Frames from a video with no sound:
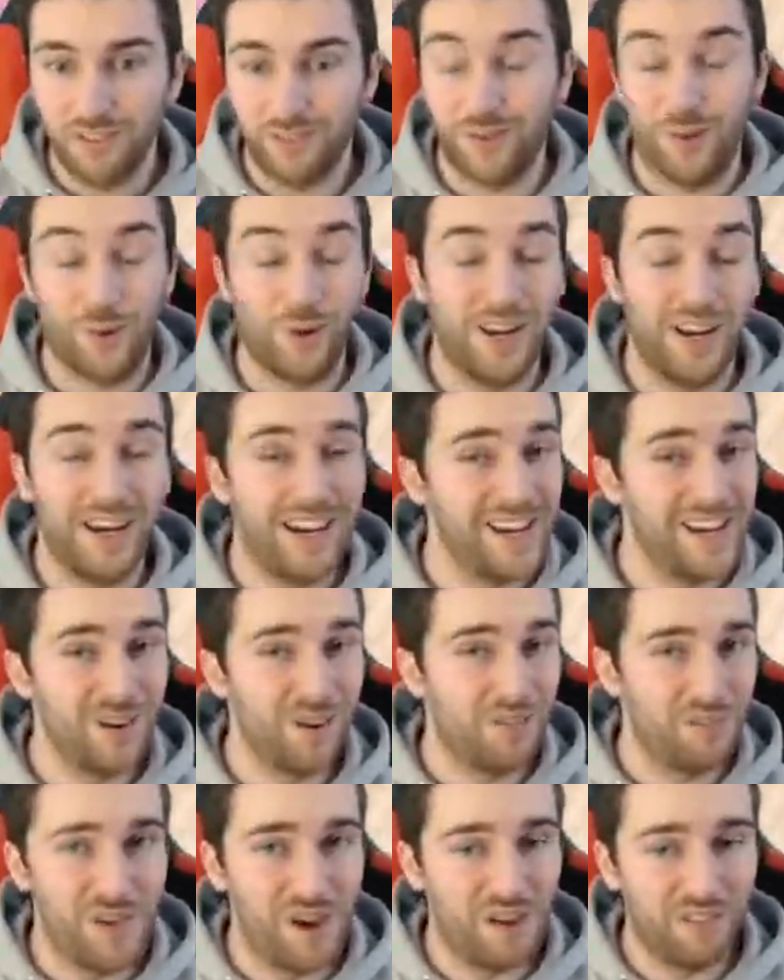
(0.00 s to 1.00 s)
So clearly
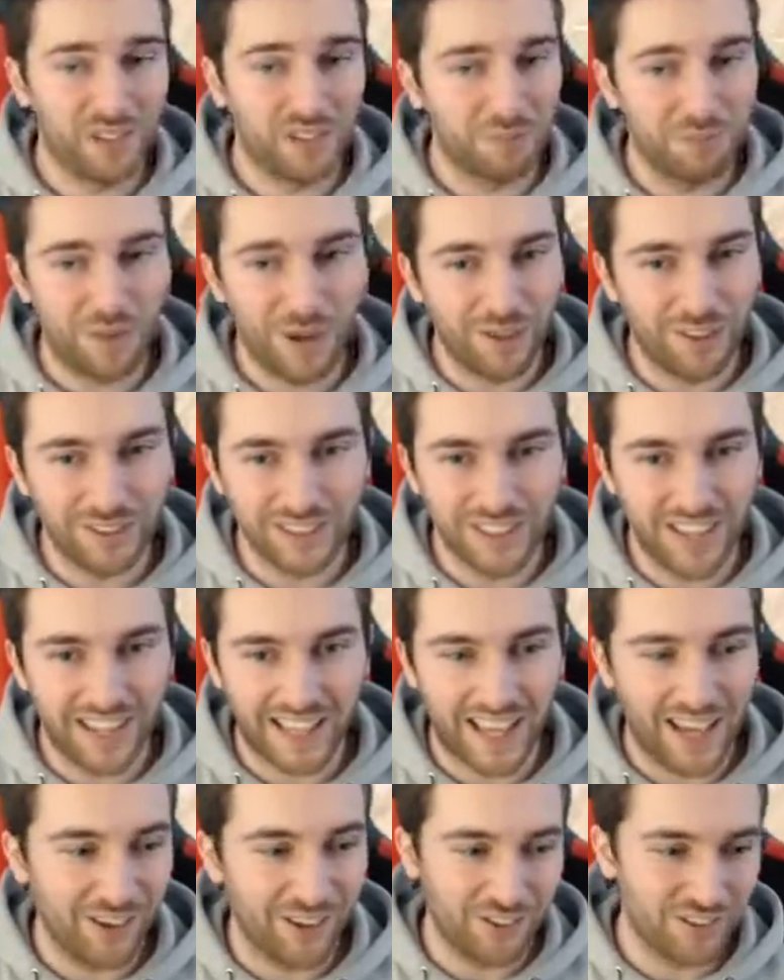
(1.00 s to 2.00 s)
not five hundred miles like
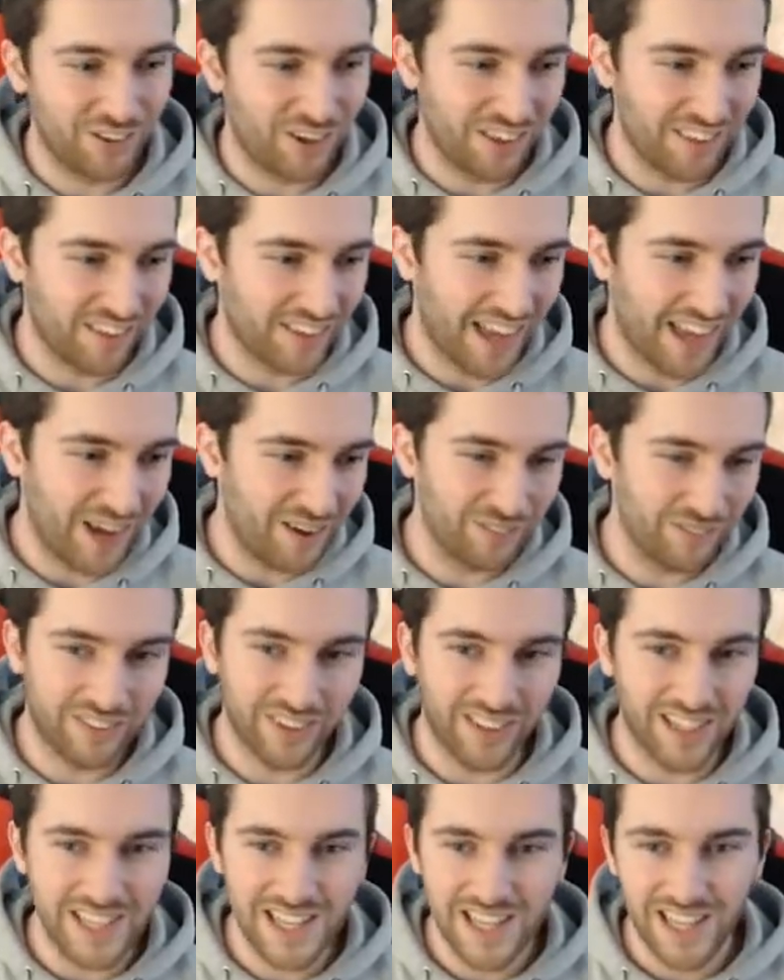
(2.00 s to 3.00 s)
outside of the
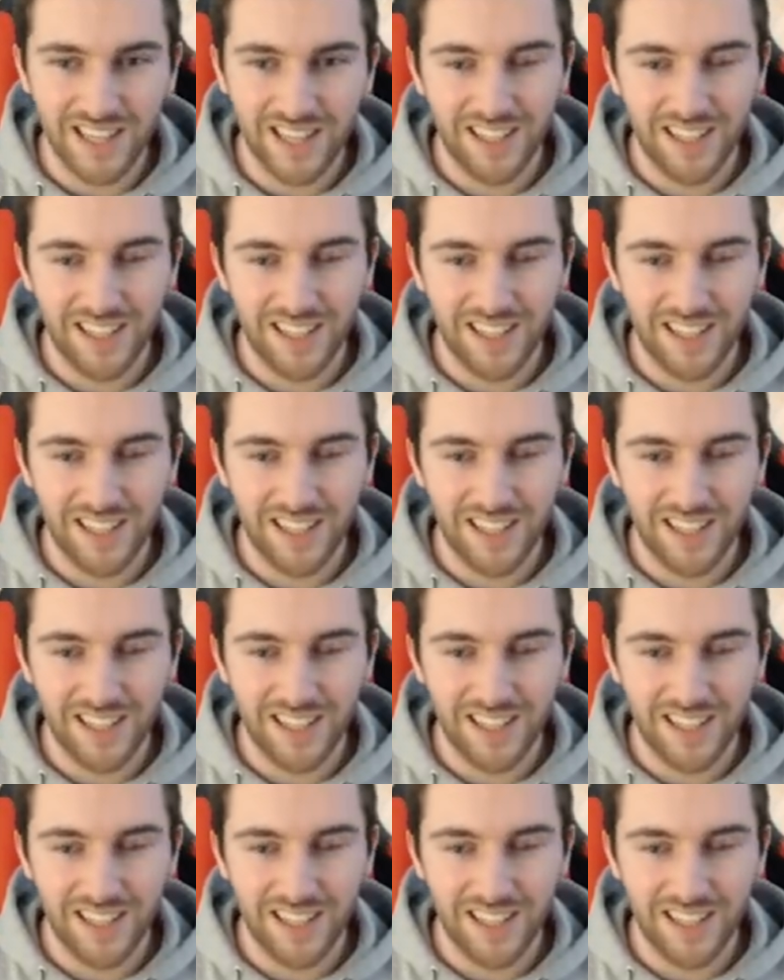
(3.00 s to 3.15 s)
county.